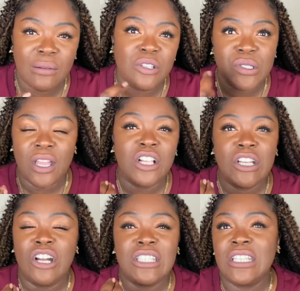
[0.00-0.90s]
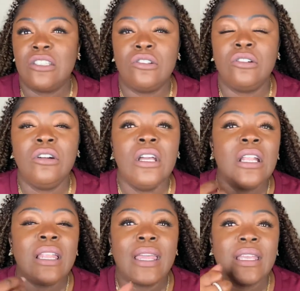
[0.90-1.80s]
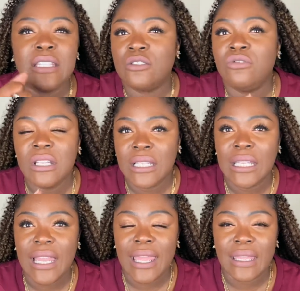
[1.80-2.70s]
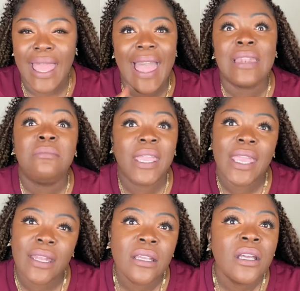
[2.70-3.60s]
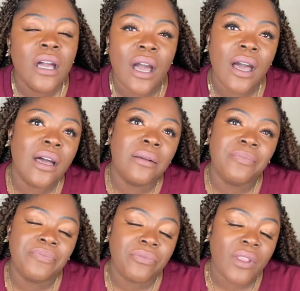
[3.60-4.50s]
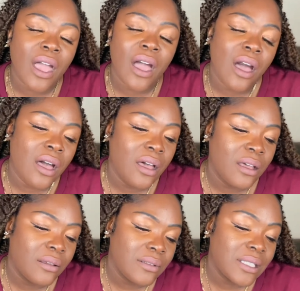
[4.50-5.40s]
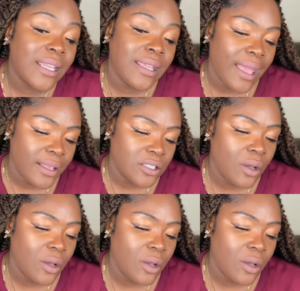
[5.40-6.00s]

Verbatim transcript: When you say artisanal, like, it's really like handmade skincare.